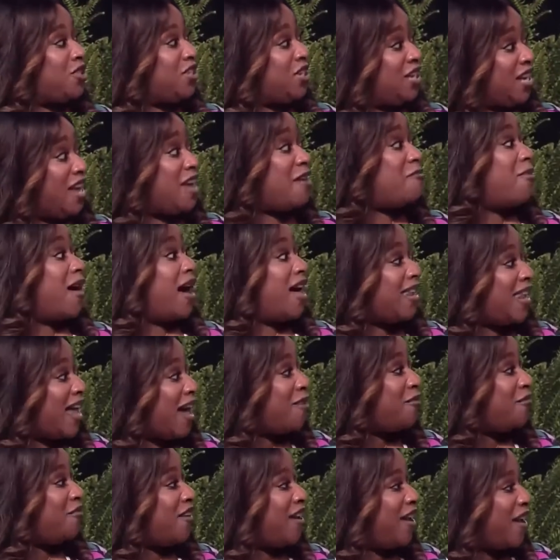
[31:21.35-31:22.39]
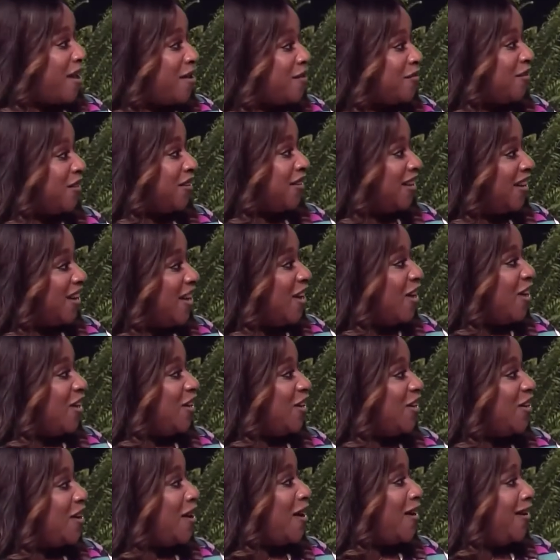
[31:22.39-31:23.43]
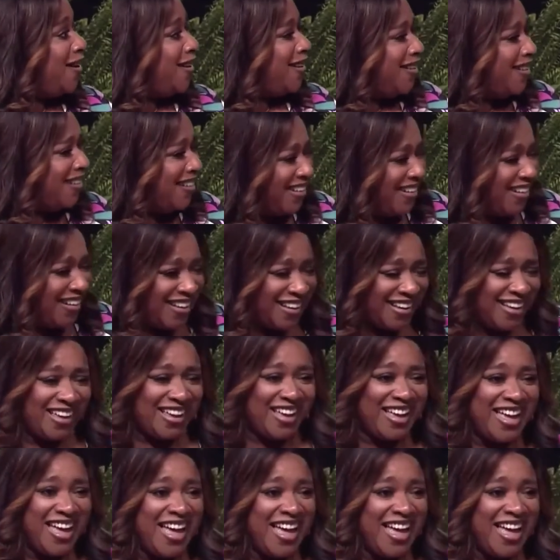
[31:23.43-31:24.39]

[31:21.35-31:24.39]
She in my life forever. You know?